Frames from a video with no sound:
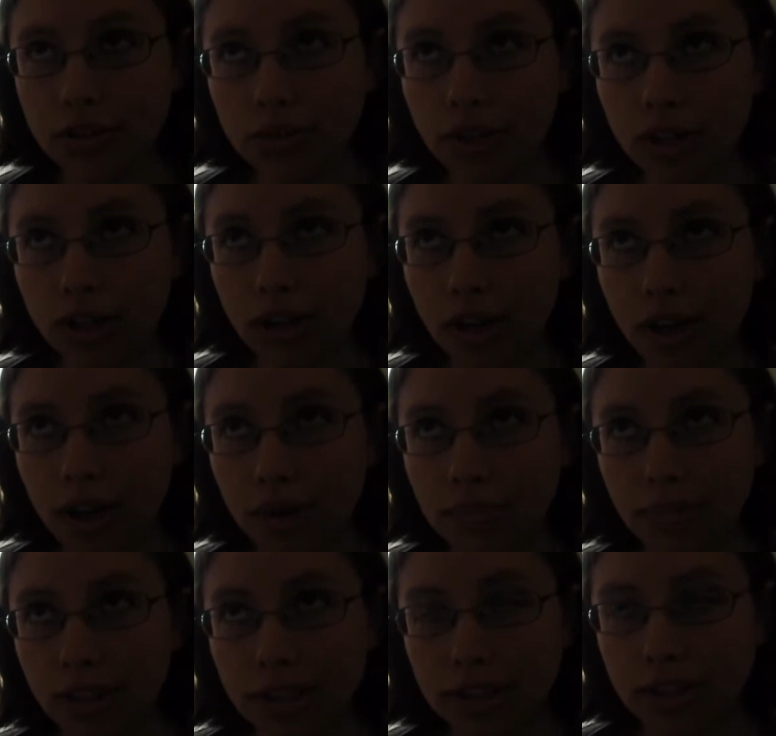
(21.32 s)
they're doing
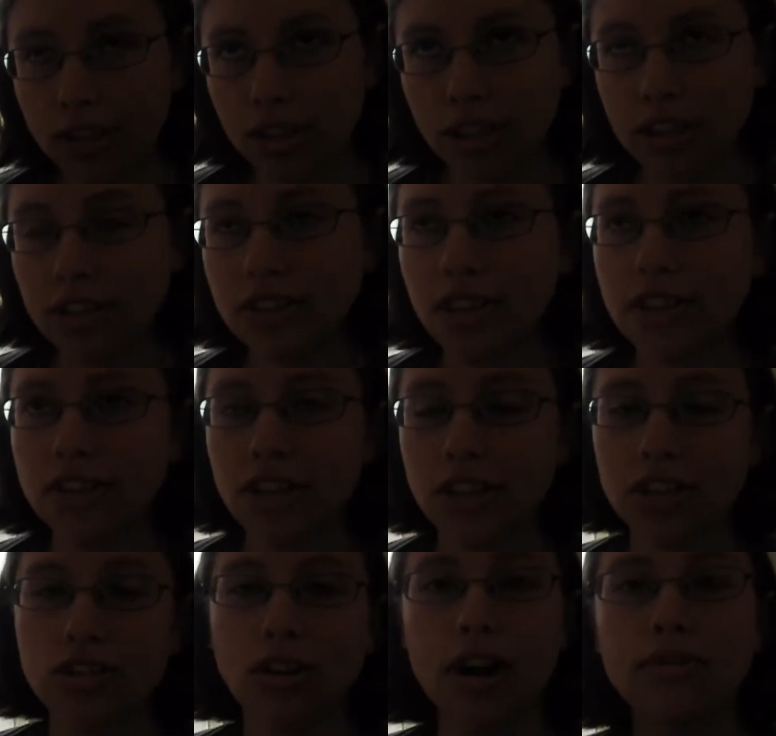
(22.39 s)
um, like, it says
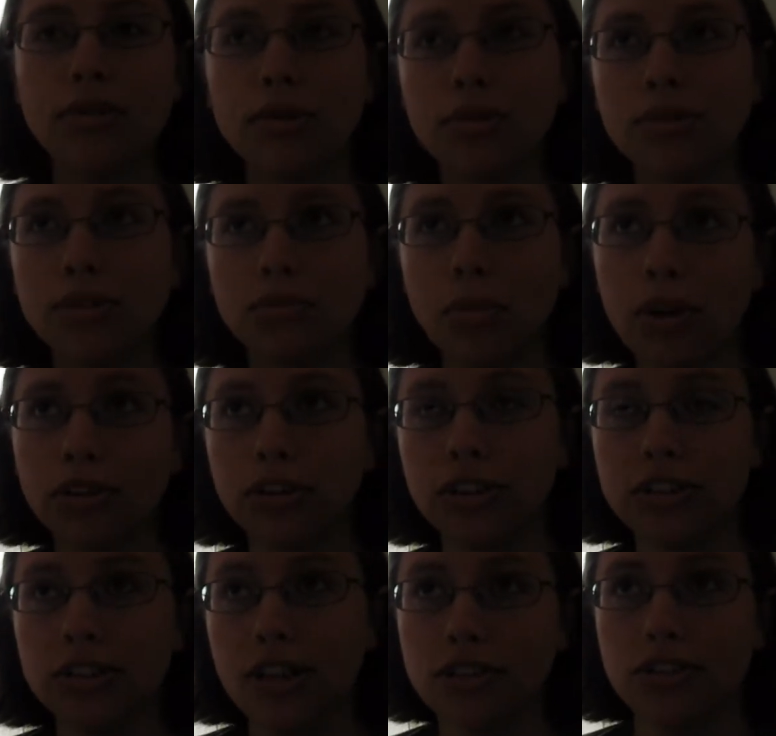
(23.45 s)
like travaux de
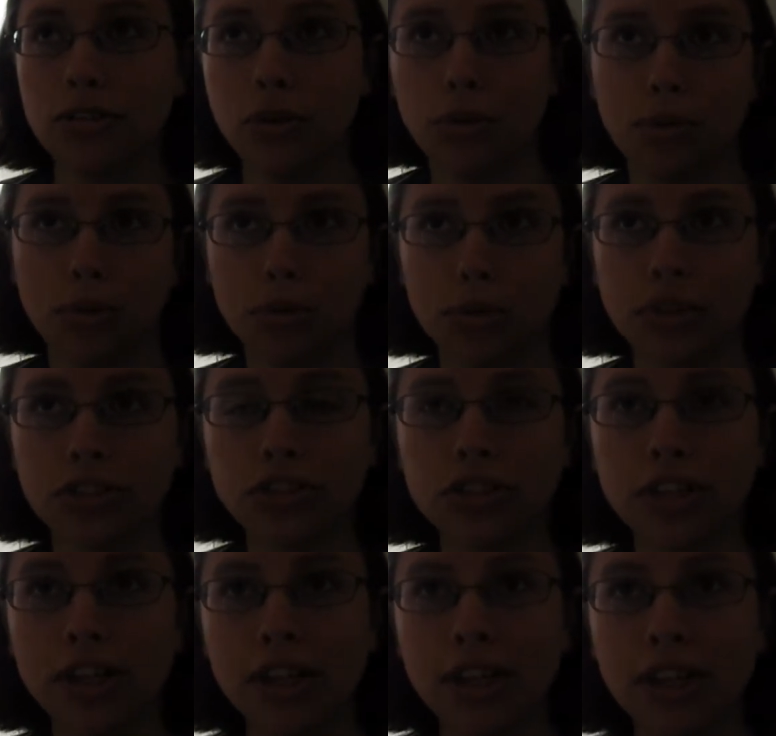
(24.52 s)
modernisation, which
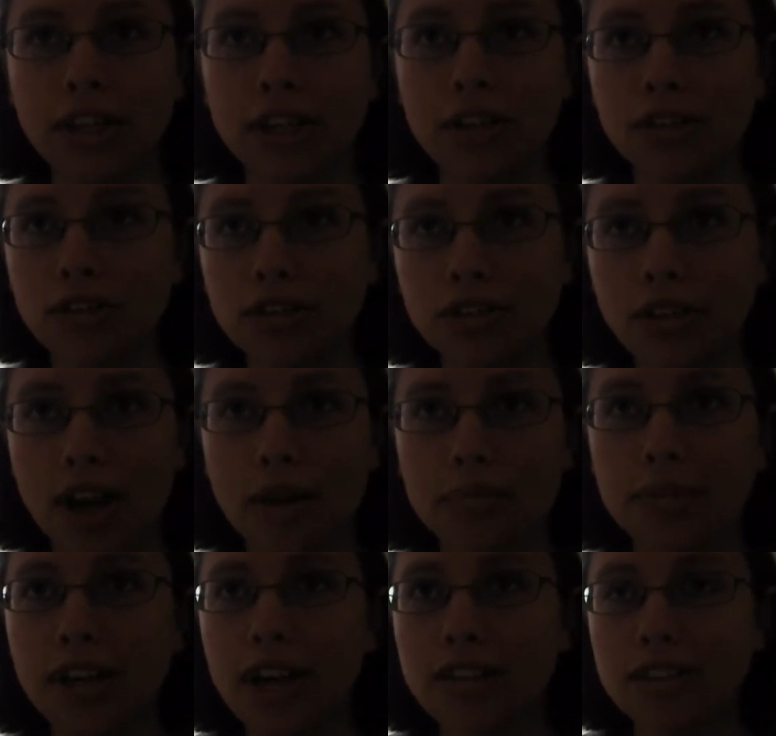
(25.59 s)

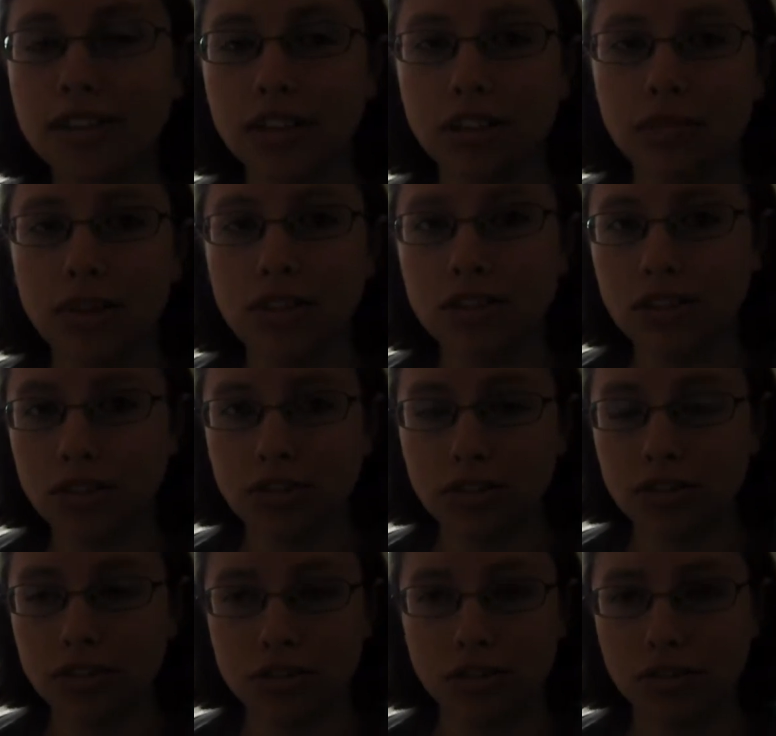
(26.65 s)
I'm guessing means they're
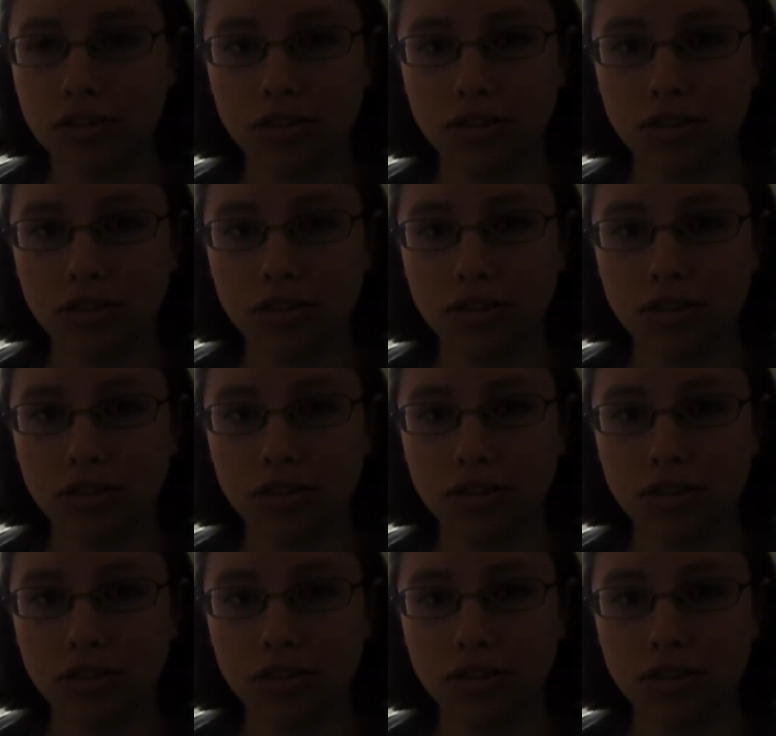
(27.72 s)
just